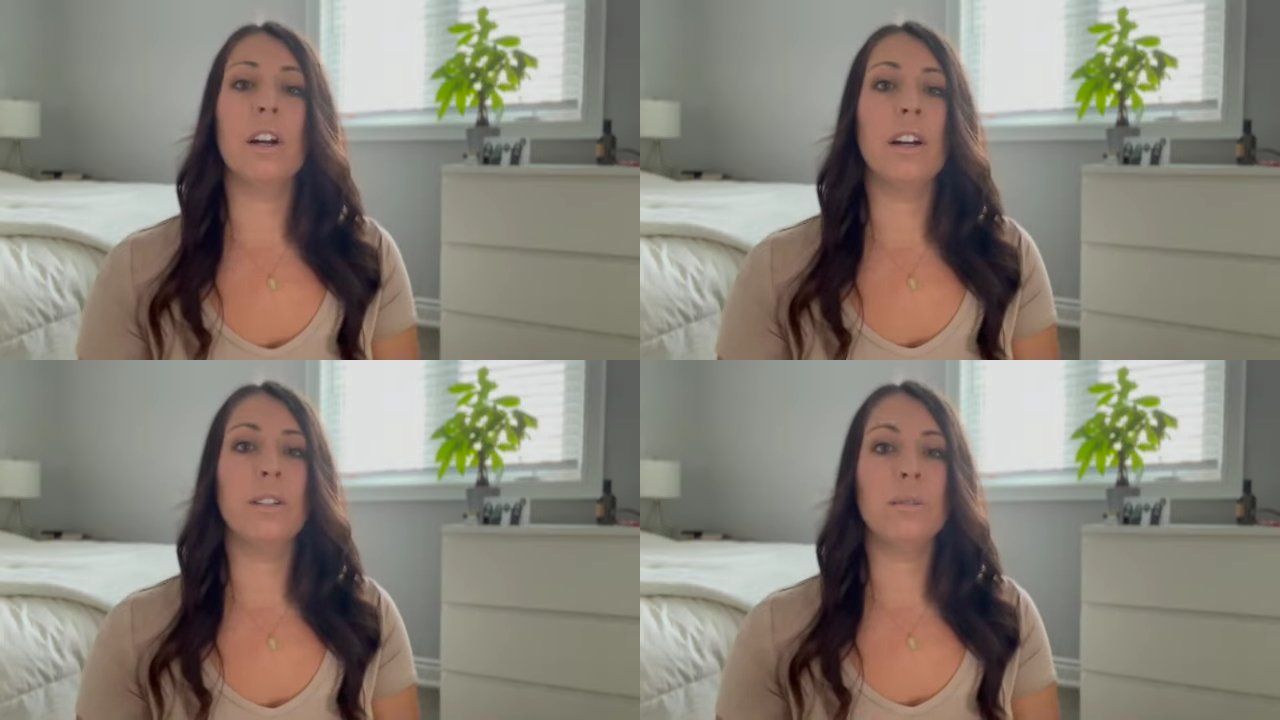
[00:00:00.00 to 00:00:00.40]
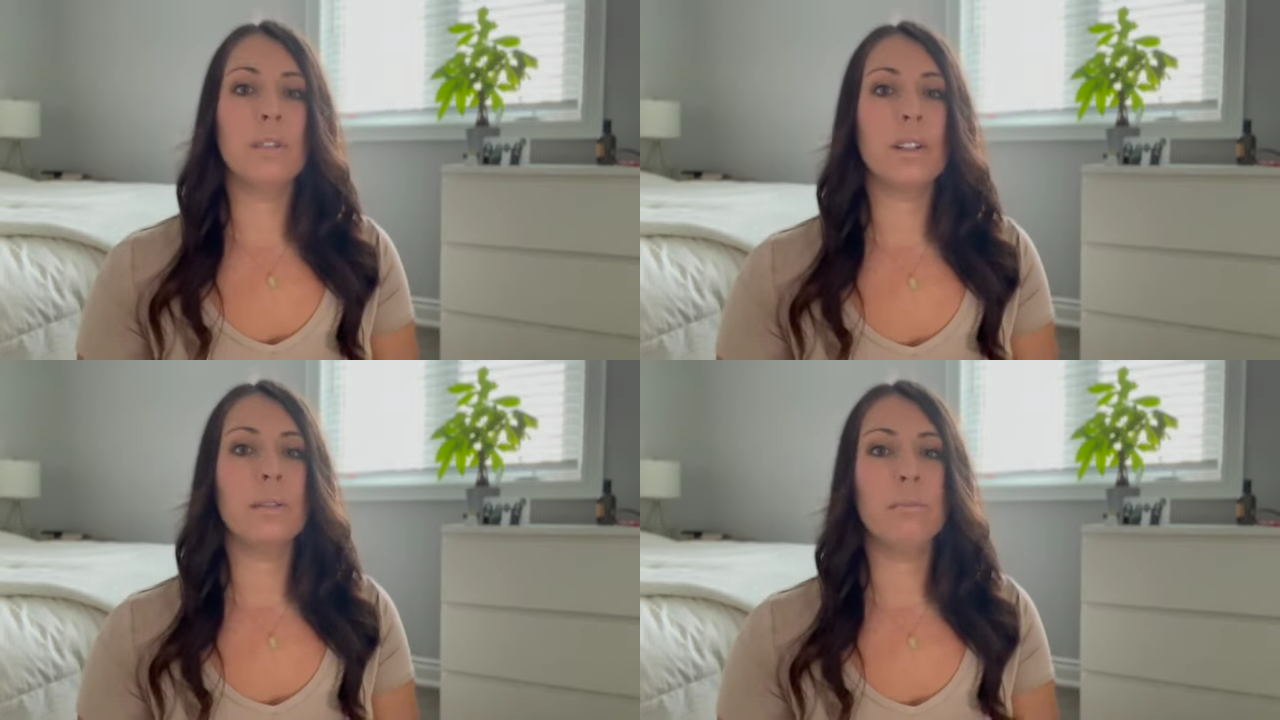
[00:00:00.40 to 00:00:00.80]
I know
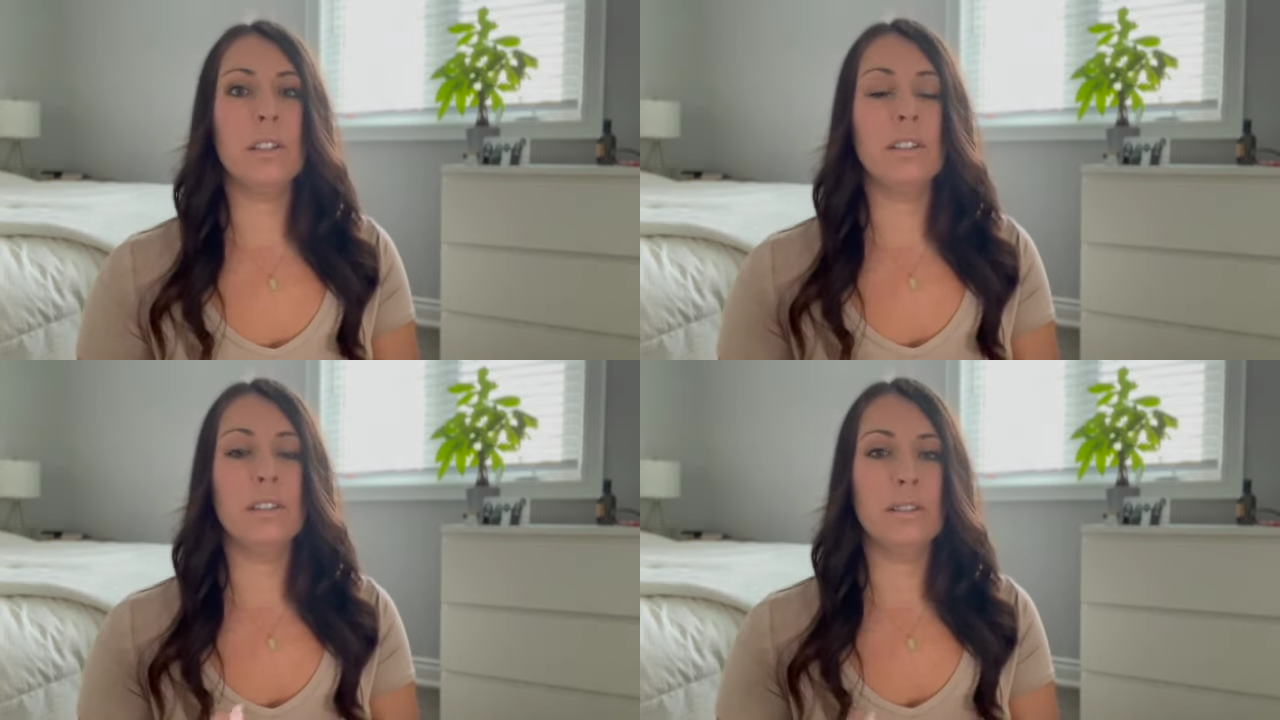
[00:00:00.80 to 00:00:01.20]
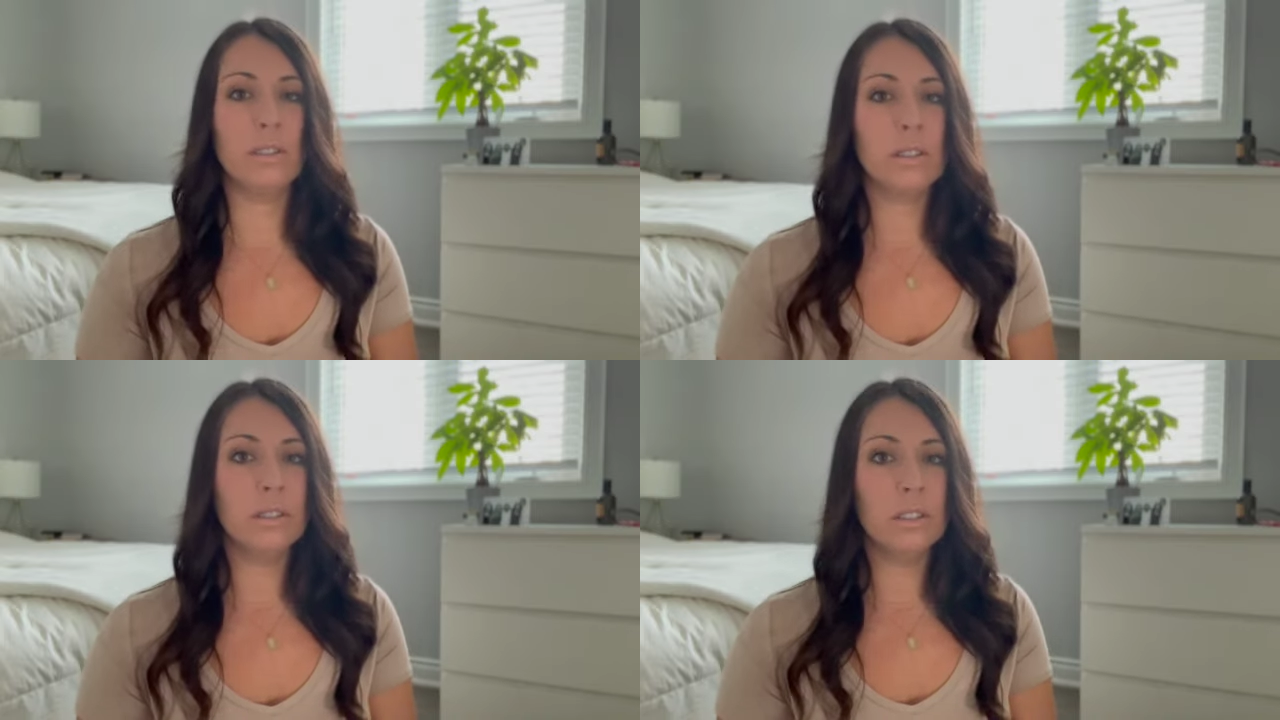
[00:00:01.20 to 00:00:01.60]
it can be
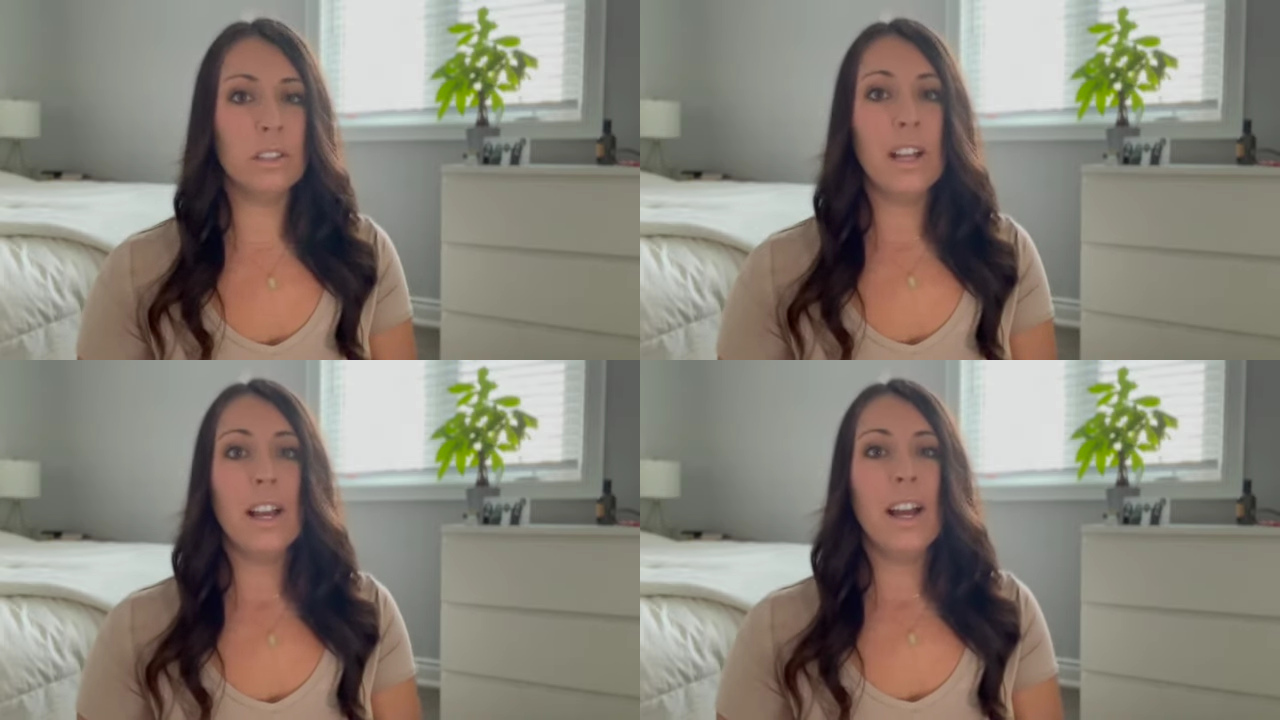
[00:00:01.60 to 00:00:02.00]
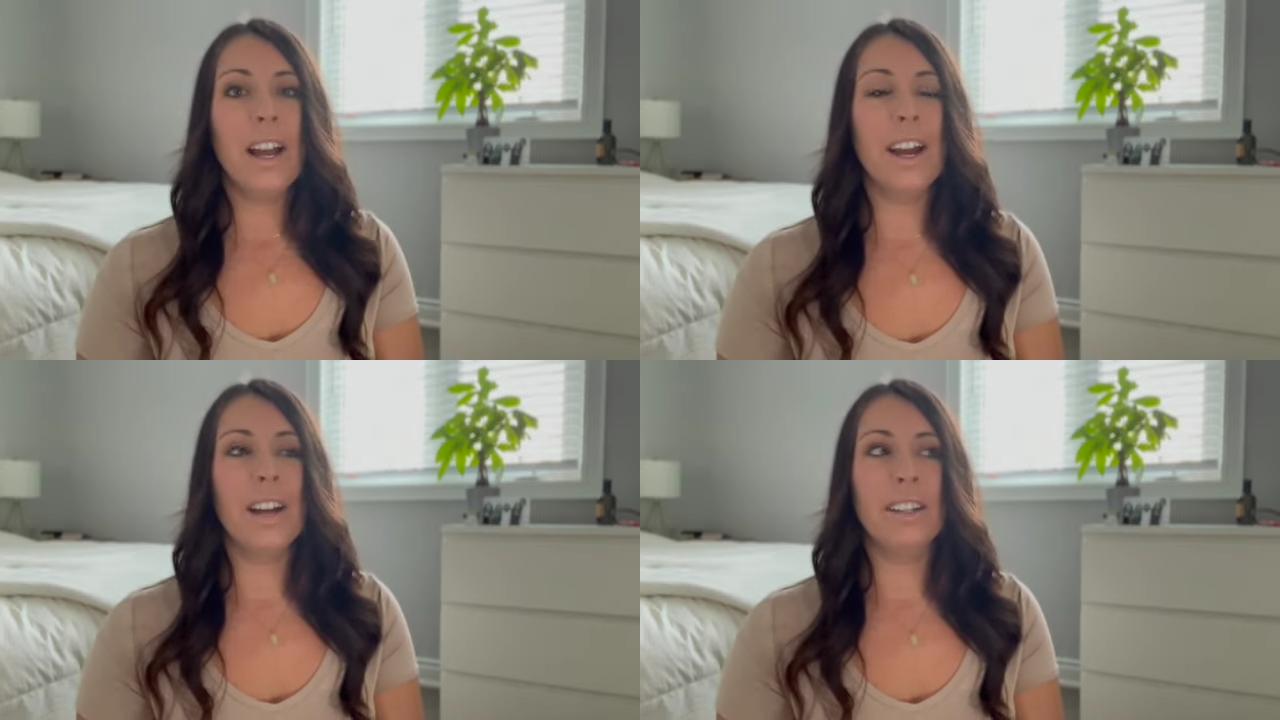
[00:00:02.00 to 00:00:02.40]
difficult
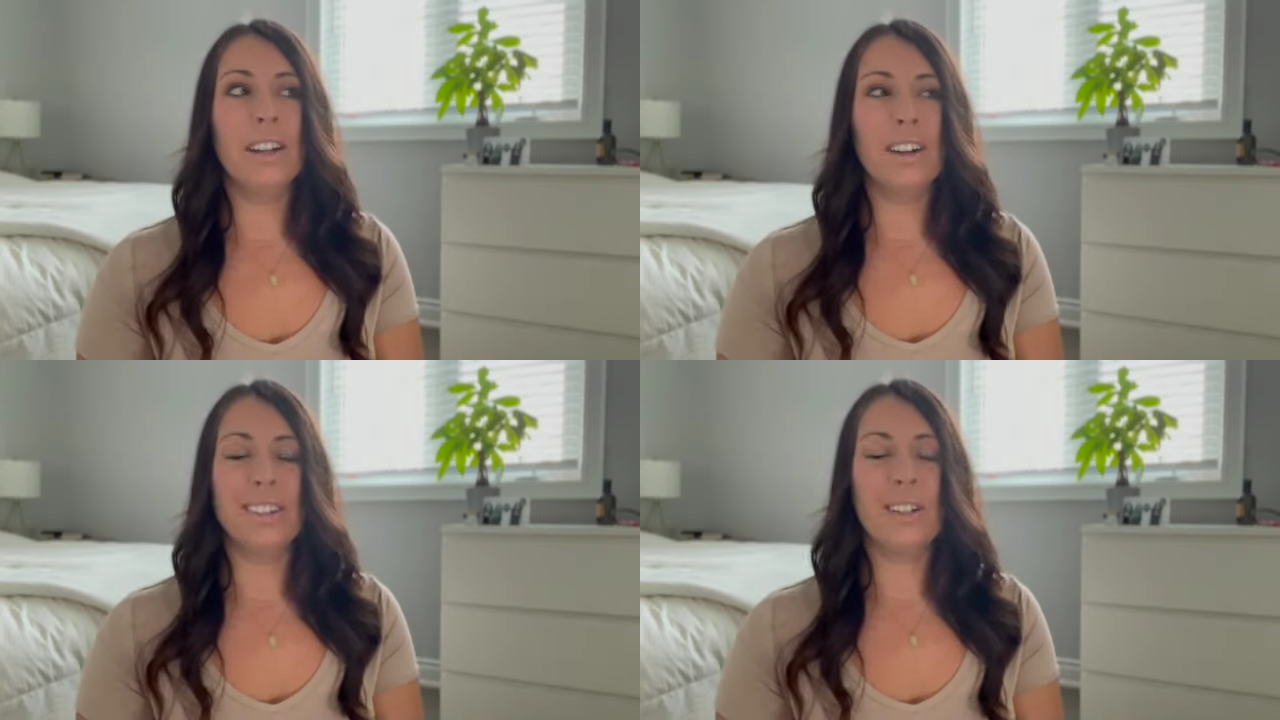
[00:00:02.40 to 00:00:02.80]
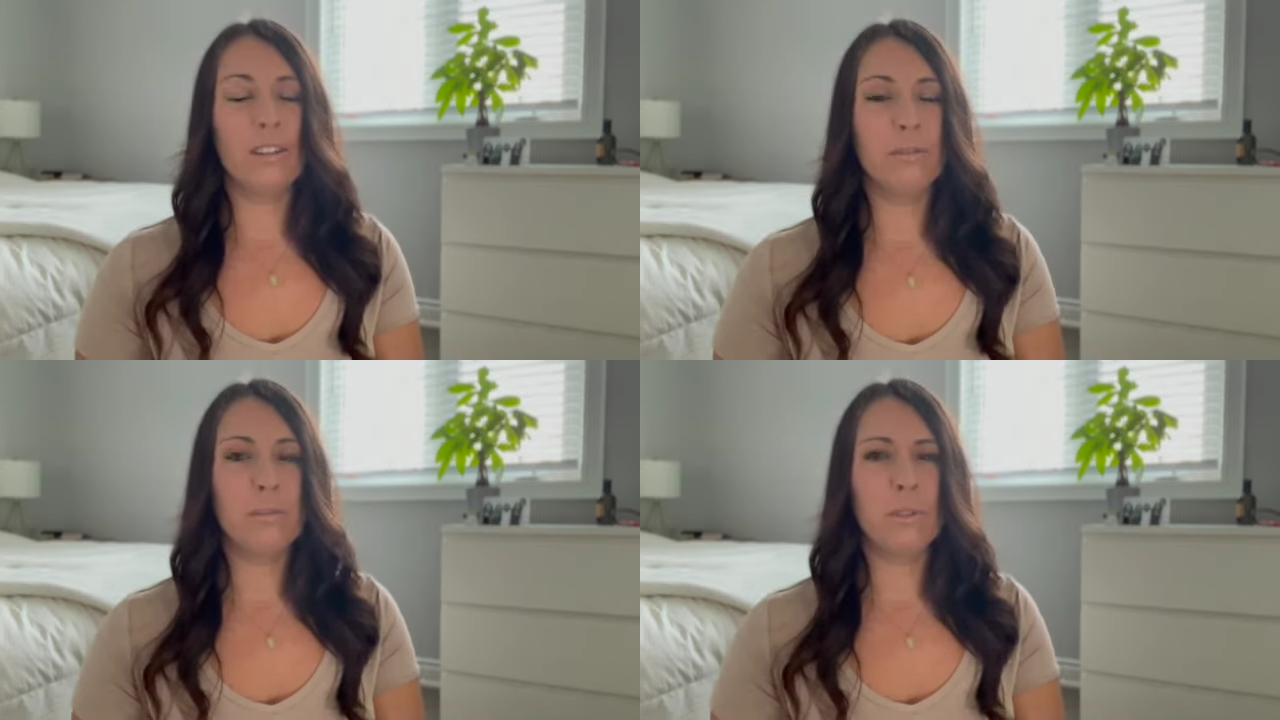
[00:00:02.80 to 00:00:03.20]
and
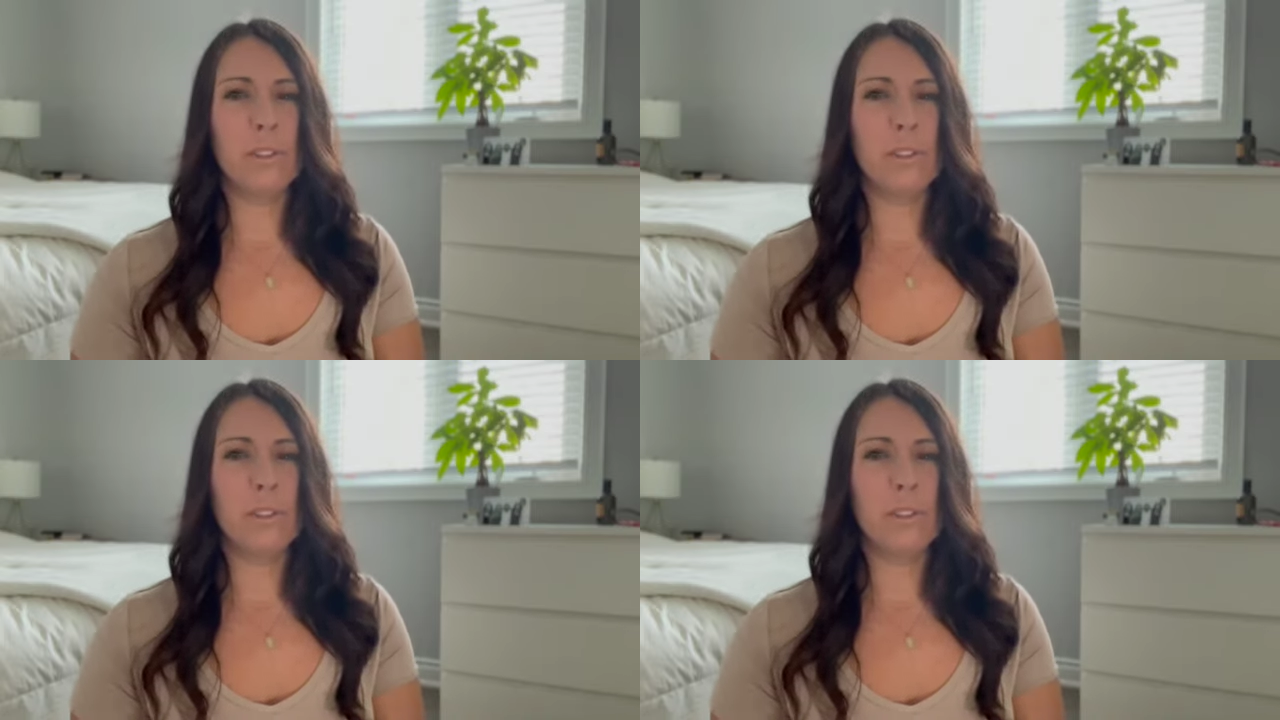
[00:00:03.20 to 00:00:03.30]
uncomfortable,